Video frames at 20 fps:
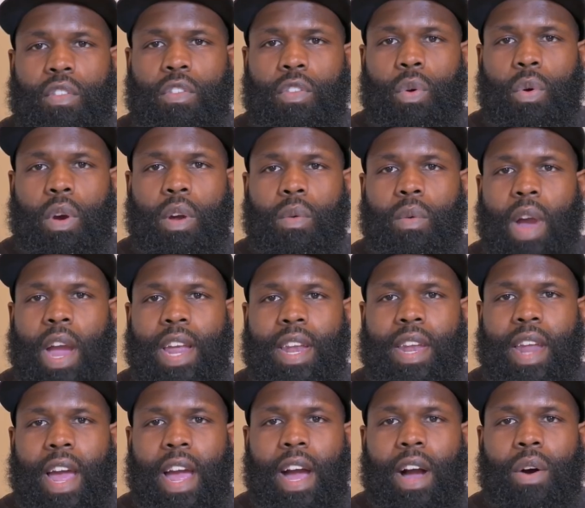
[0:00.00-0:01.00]
story right
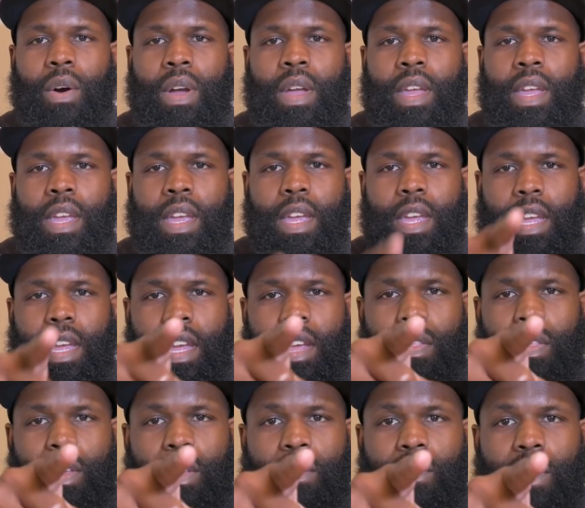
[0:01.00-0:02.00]
now
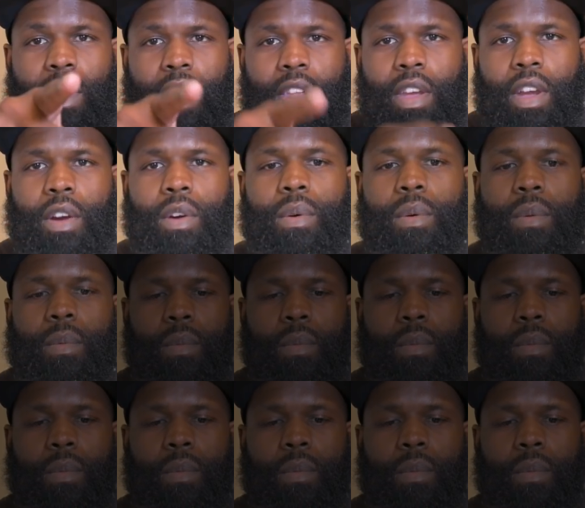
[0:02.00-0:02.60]
in this video.